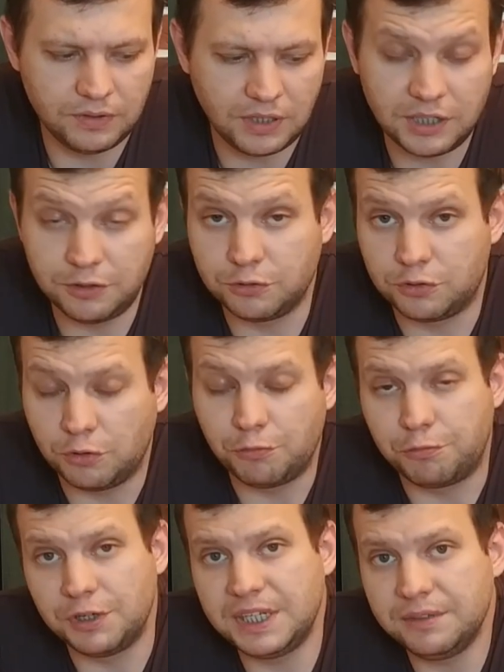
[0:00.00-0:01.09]
I used all
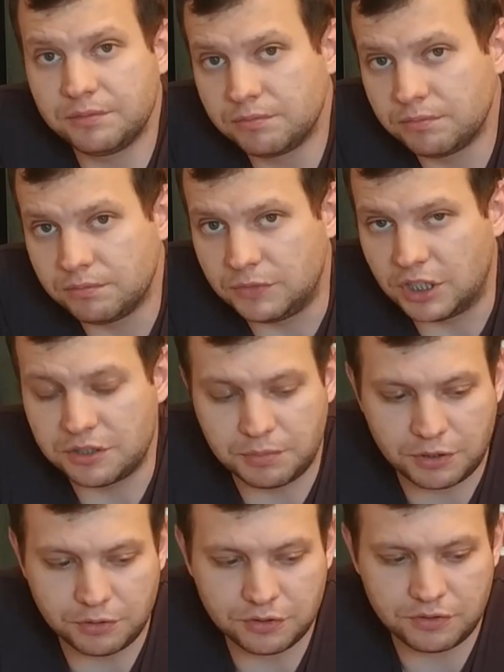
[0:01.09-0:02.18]
free just
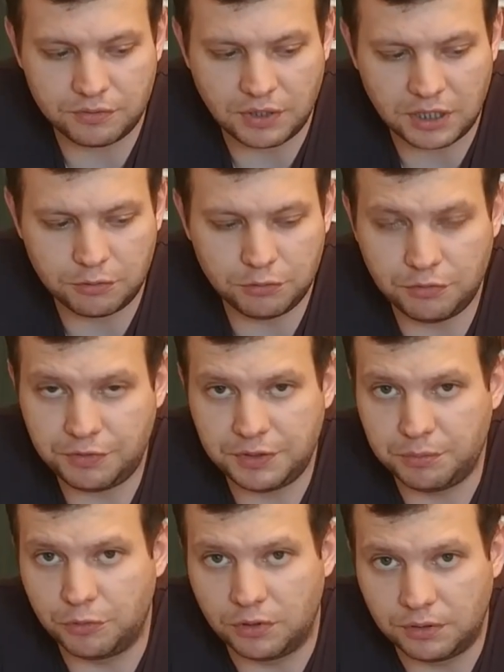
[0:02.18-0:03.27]
because I couldn't fit
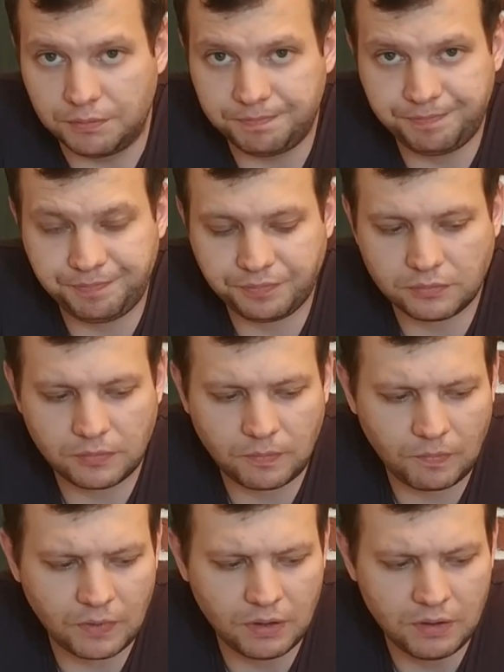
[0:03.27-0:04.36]
more.
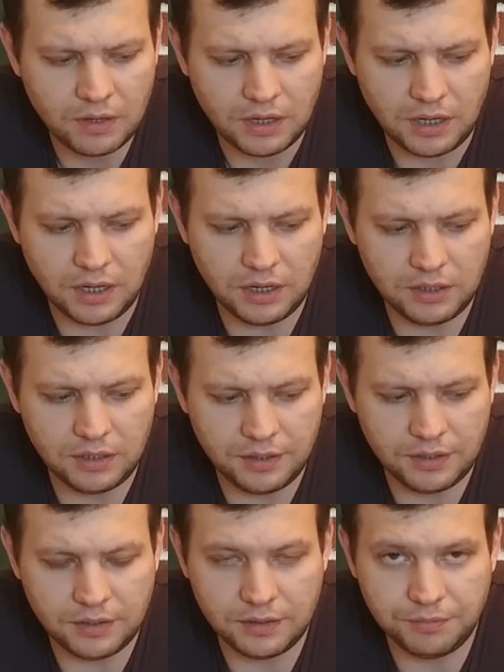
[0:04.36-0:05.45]
And
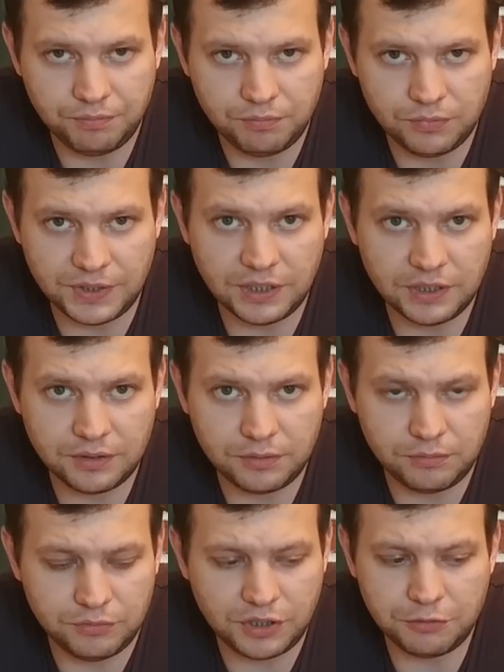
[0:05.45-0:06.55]
they
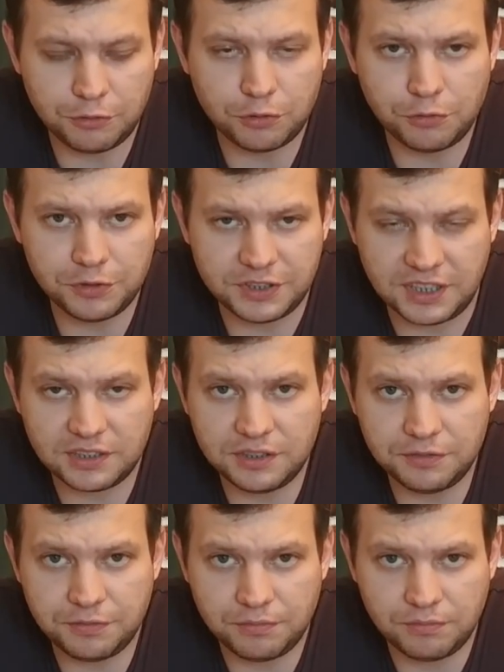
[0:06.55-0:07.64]
were always
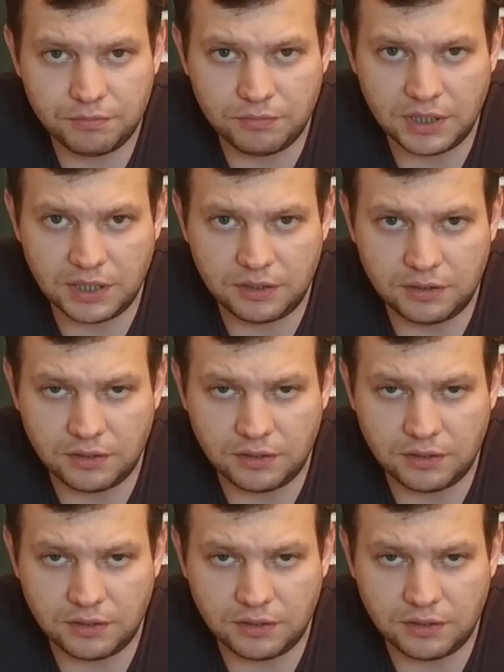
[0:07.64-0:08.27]
active, like